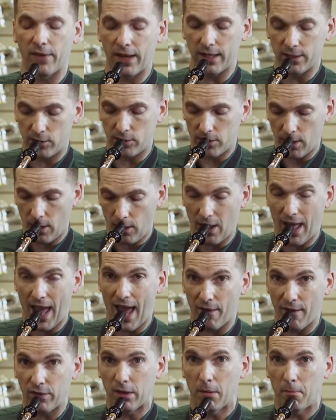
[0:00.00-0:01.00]
I still
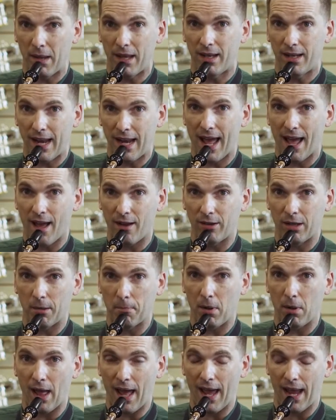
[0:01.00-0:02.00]
have to bend down to
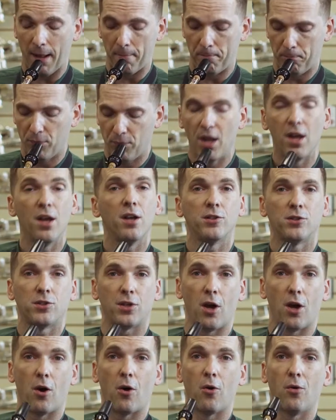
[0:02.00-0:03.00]
play it.
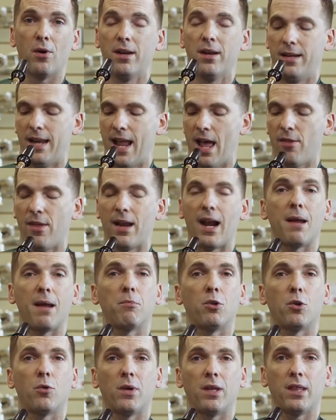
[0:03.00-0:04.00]
So now that I'm
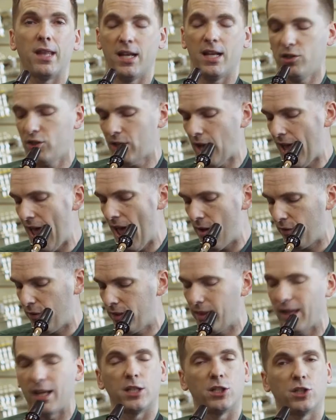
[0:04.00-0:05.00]
doing this,
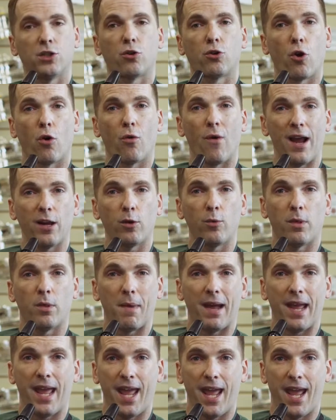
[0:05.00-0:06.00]
everything's correct with
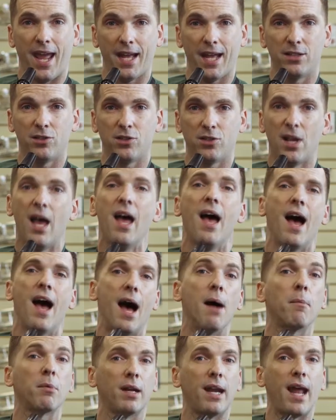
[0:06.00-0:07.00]
my hands.
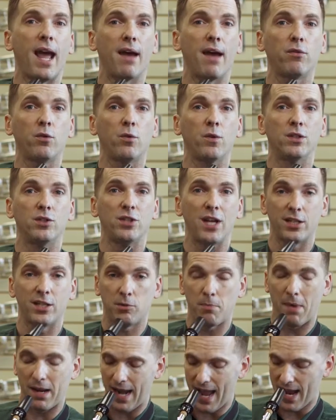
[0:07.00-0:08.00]
I'm going to have to adjust
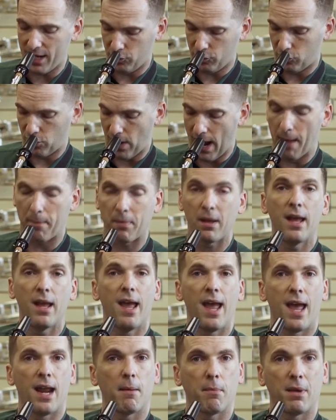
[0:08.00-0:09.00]
my neck strap,
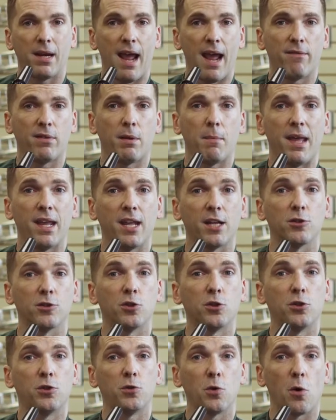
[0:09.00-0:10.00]
and I'm going to have to make it
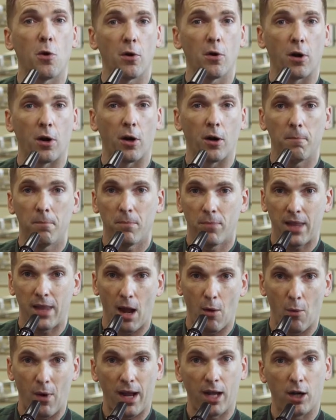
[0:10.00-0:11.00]
shorter.
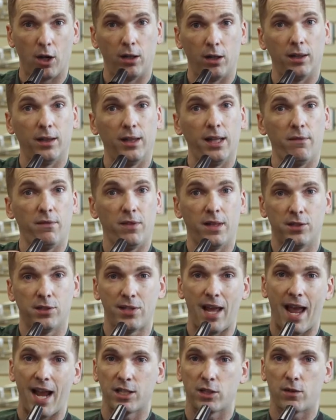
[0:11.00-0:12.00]
That way it'll lift the
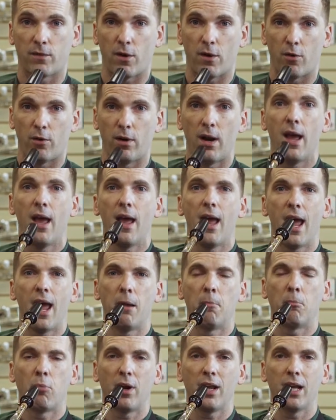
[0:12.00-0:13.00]
saxophone
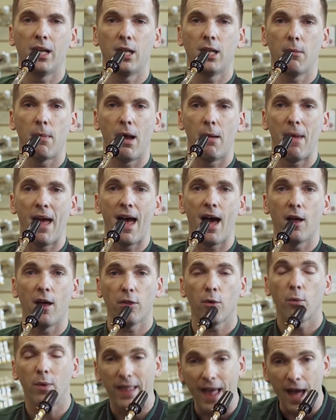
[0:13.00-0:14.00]
and bring it to my
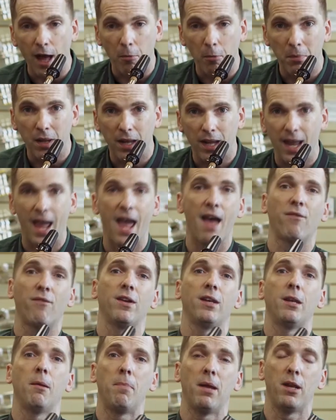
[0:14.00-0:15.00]
mouth without me
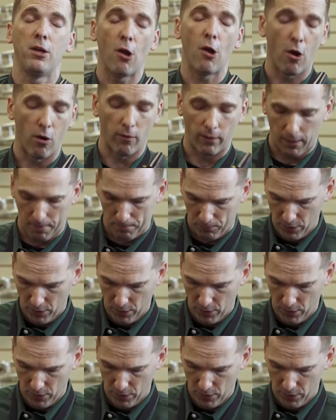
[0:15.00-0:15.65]
having to bend over.